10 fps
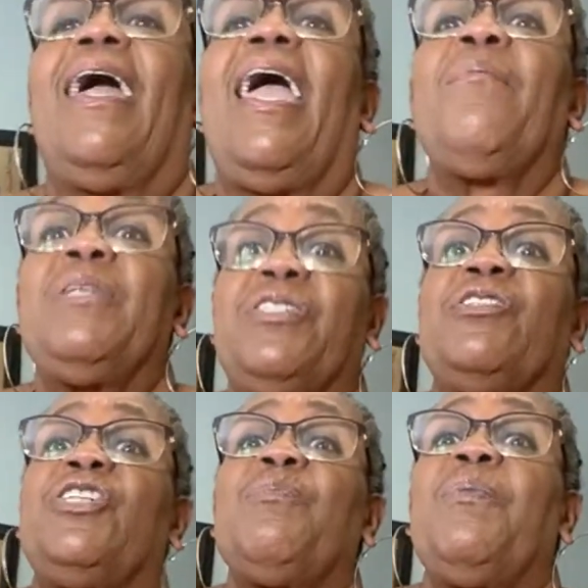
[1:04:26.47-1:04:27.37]
And Mr.
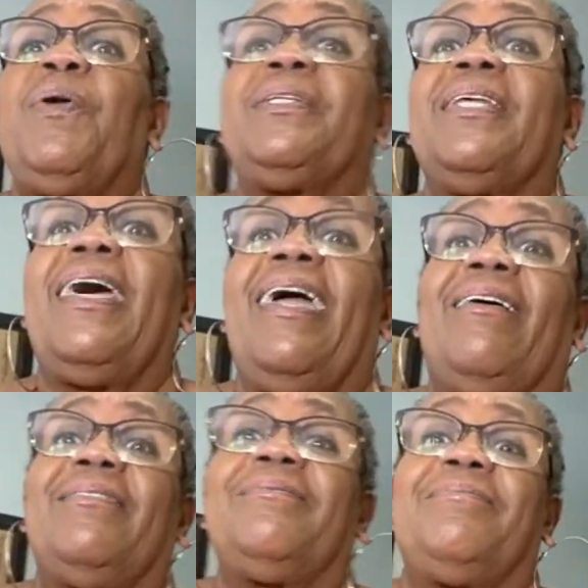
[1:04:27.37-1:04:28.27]
Jimmy picked it out.
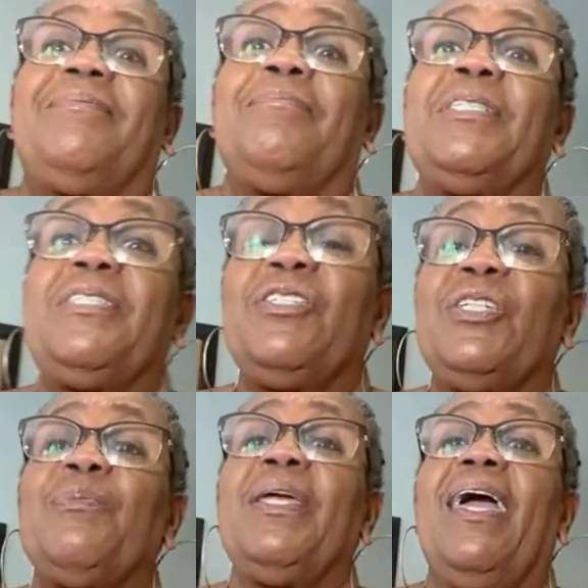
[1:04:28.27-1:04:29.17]
Mr.
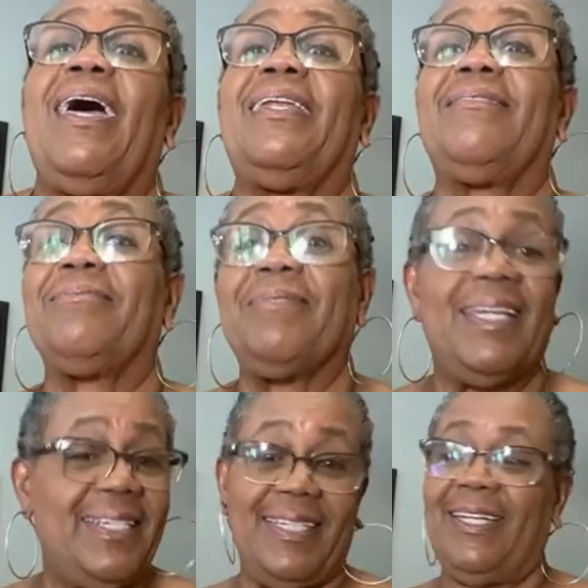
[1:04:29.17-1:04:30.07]
Jimmy got it.
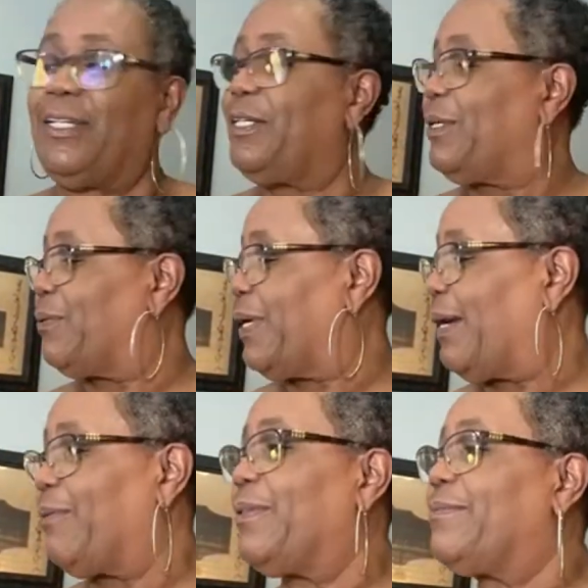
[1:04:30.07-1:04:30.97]
He did good on
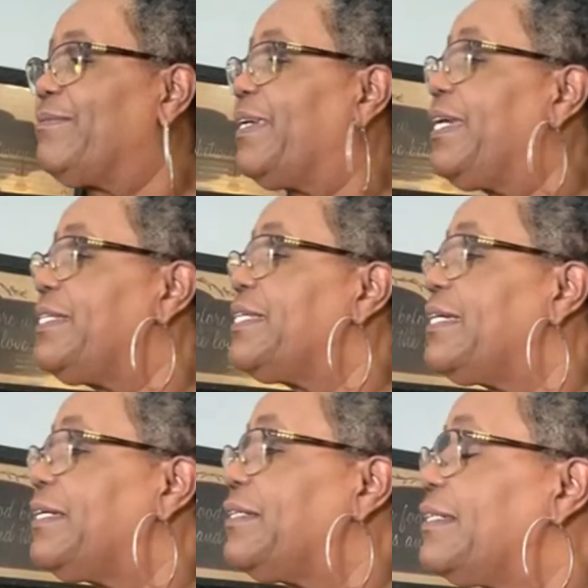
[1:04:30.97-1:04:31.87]
that one. He
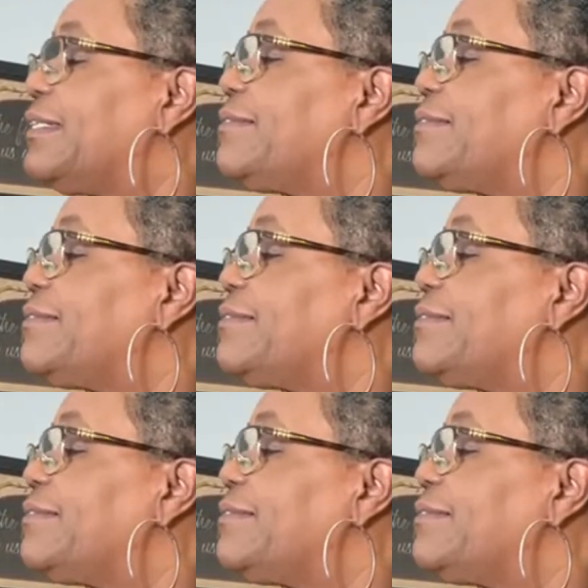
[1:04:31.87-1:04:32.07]
did good.